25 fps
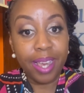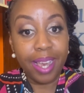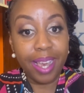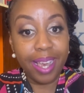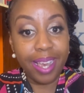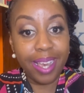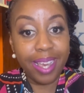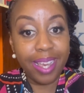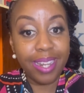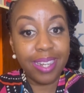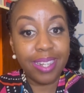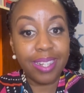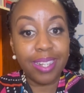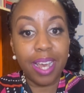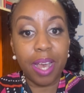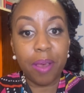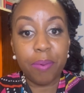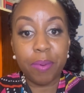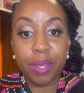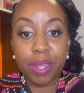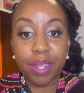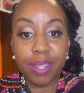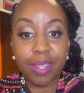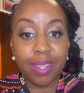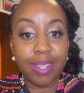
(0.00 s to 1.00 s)
and I
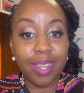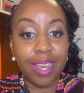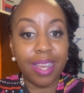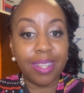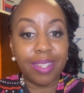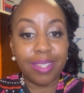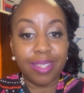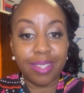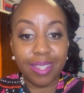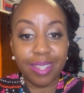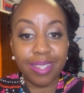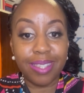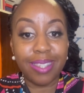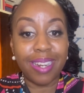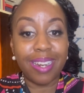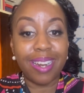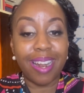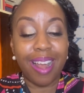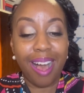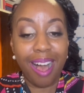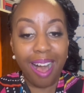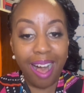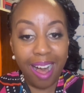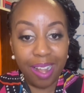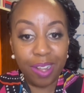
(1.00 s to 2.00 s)
mean, it's, it's an
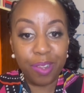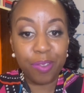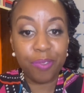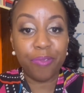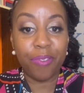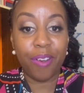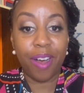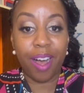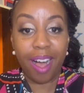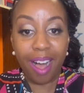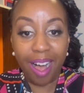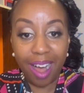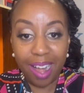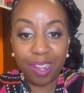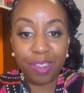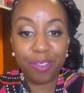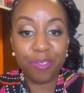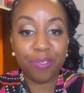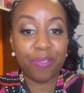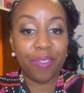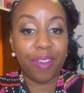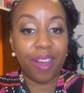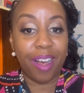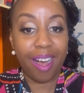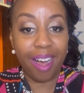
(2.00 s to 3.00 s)
alpha,
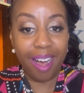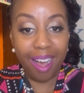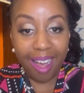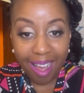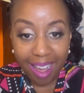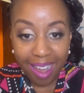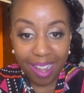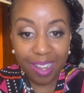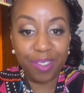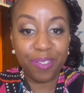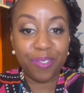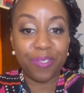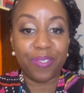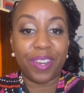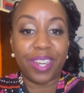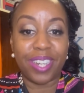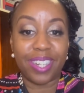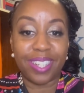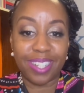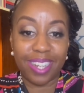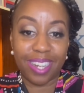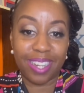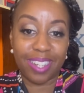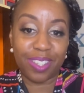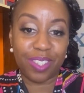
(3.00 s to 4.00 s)
alpha, alpha
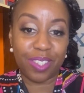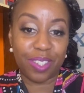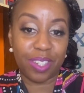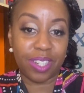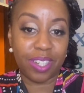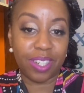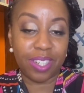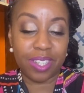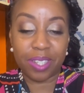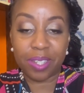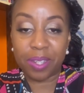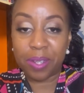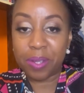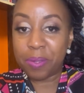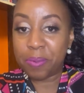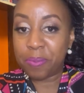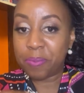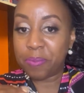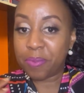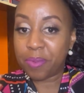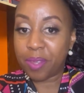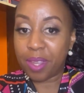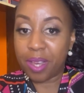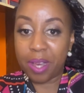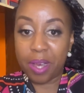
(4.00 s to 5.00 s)
intelligent
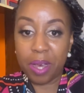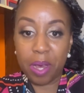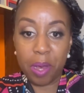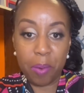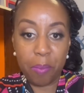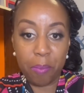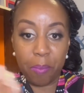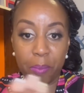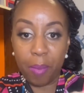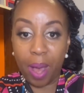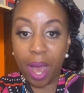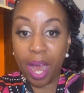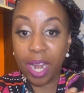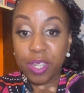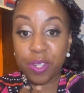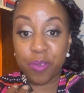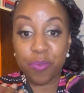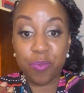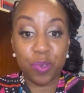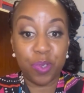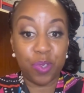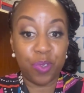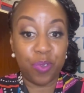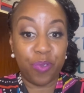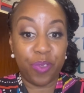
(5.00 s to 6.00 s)
um,
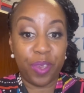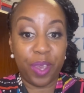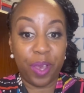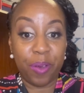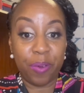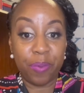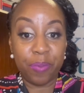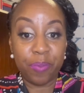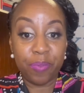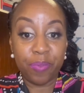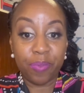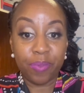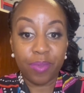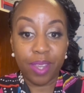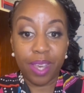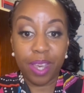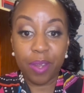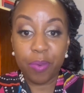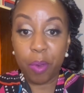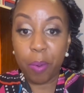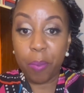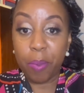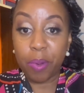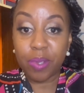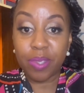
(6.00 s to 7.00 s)
atmosphere.
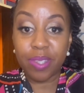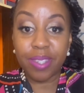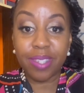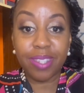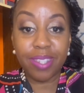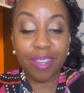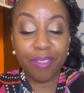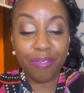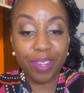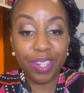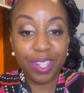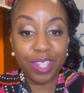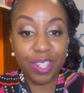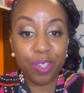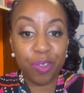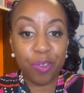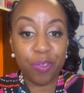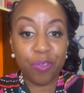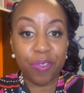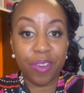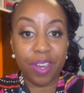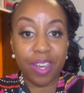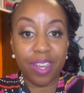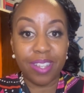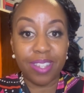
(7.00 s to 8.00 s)
And we're about 70
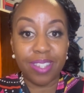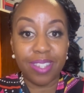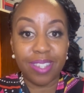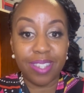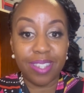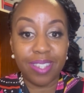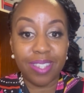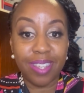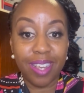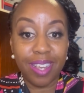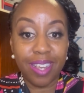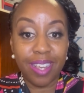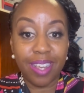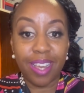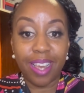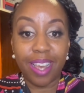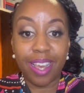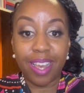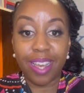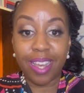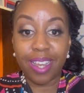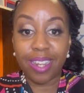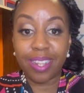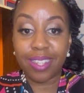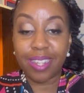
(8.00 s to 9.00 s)
of us
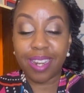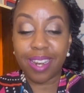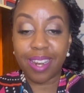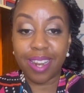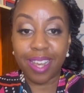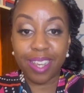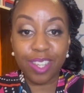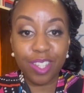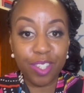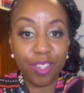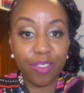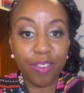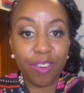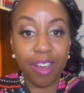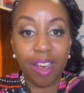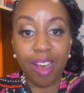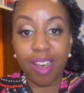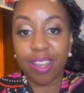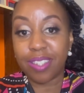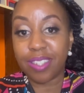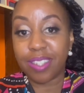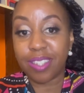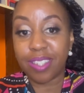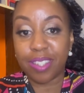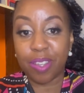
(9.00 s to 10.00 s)
and the lecturer
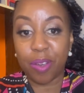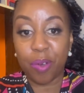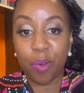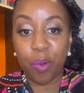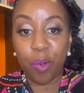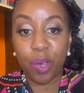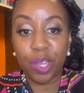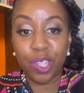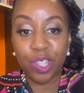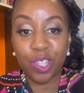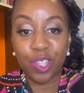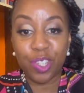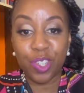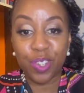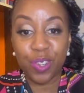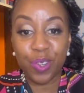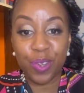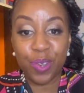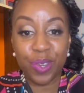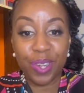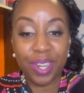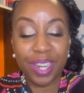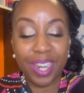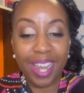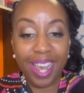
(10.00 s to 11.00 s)
asks a
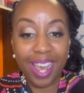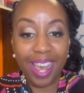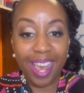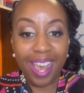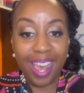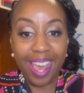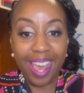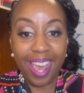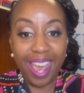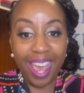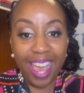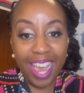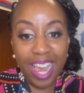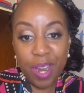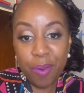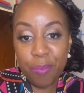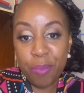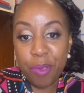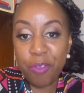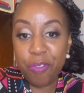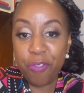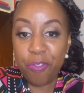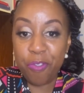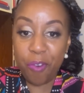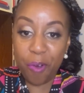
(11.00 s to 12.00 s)
question and
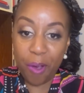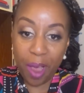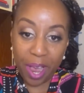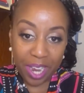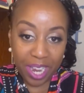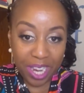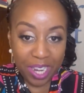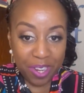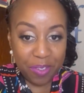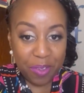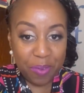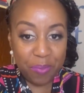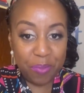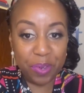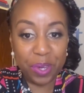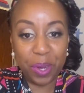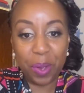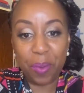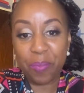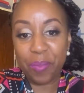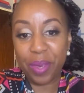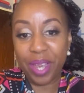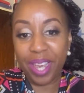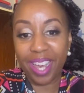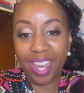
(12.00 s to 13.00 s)
before I can even put
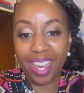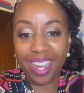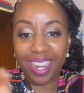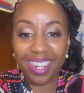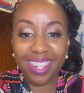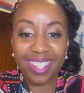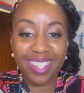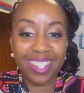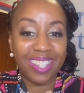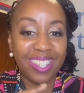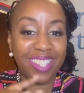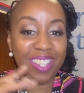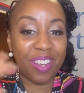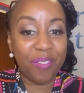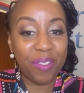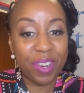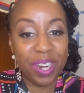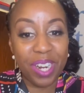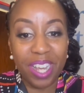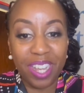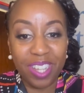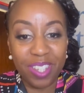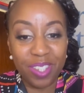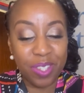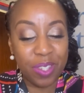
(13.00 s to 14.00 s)
up my hand,
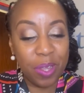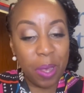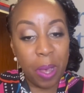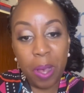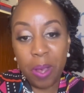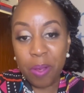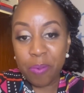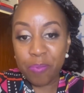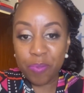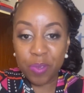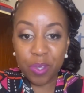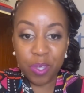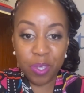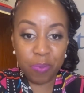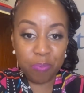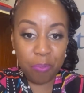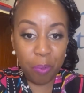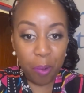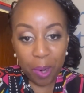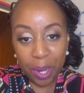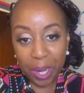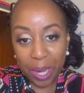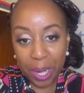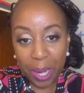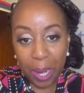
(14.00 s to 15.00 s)
someone has
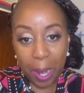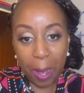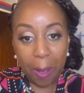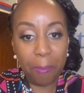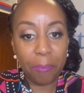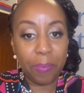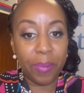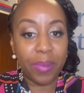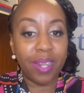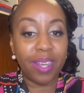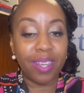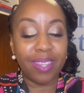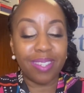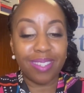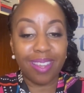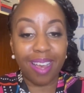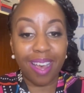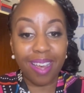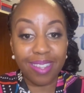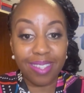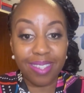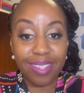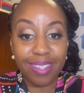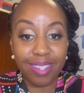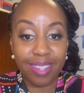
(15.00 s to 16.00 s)
spoken up and has
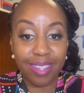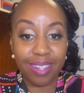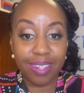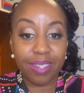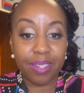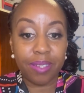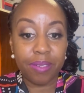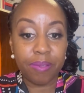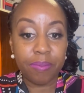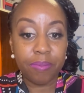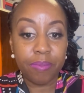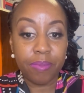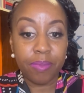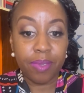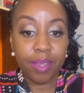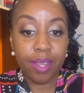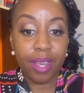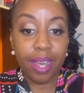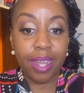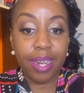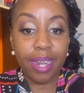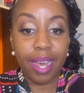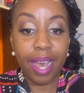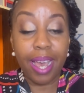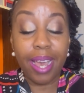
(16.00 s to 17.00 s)
answered.
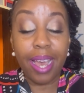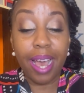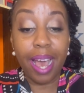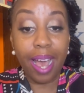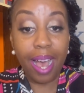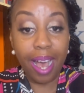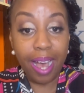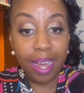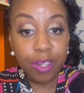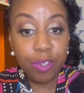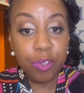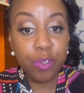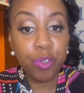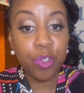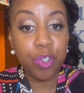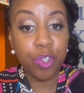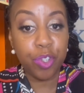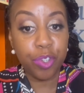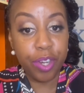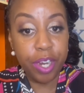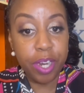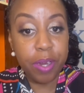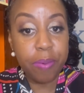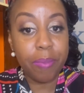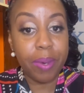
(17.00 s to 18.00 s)
And I, I, had to
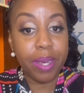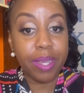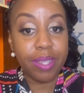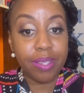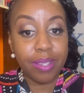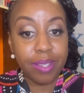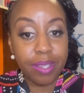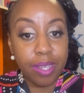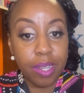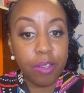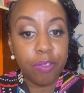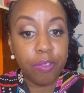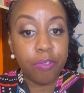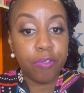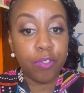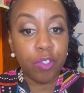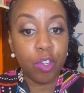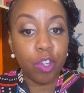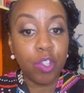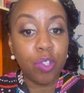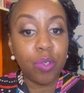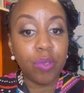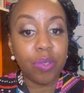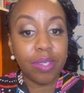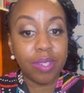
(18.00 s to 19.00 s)
train myself
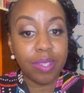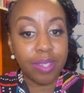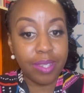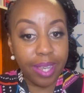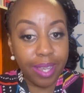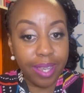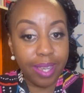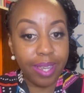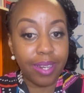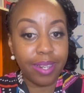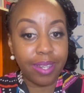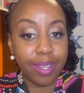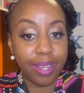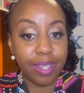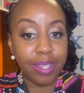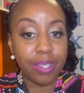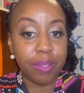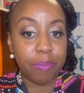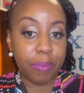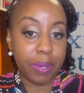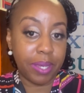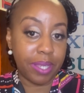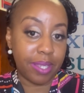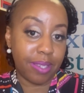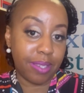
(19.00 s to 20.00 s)
not to second guess
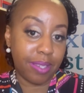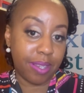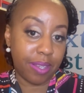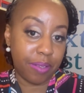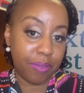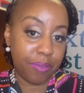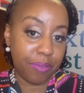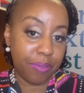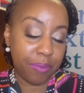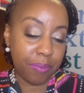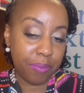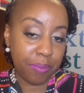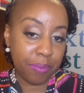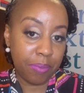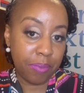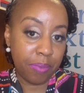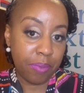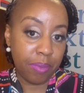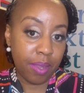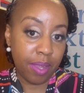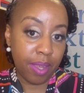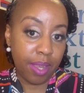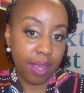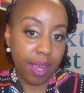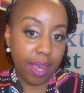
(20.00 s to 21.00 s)
myself.
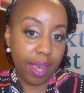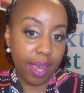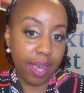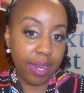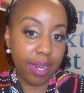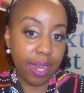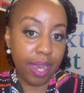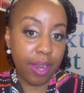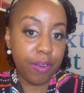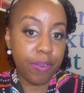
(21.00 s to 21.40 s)
And I